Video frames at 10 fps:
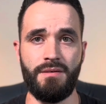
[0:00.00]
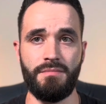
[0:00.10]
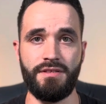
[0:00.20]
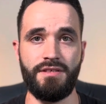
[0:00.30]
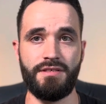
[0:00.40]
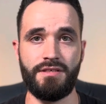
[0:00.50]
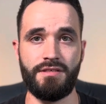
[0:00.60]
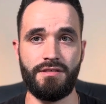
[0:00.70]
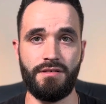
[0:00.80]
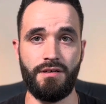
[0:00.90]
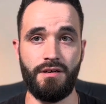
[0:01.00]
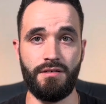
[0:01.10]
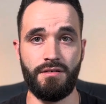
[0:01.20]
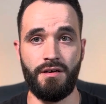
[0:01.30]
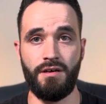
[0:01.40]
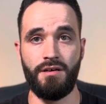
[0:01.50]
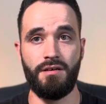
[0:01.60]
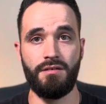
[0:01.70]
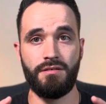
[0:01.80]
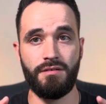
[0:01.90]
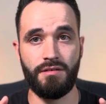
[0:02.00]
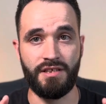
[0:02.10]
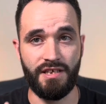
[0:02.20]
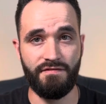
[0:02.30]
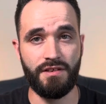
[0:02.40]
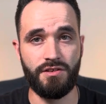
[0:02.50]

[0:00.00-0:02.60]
But this is given